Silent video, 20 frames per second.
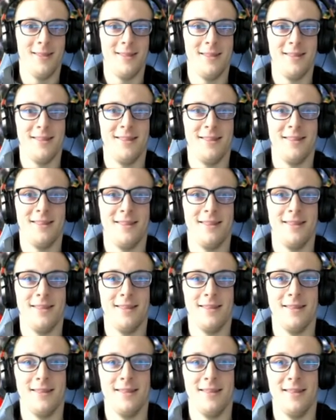
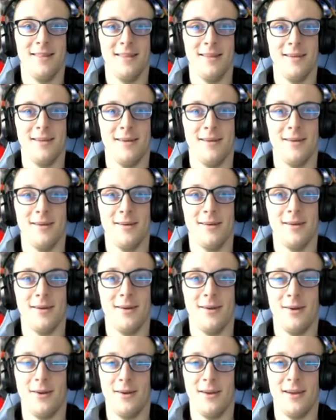
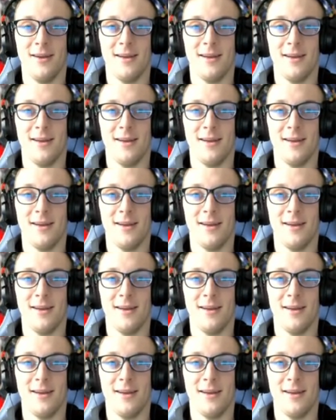(silence)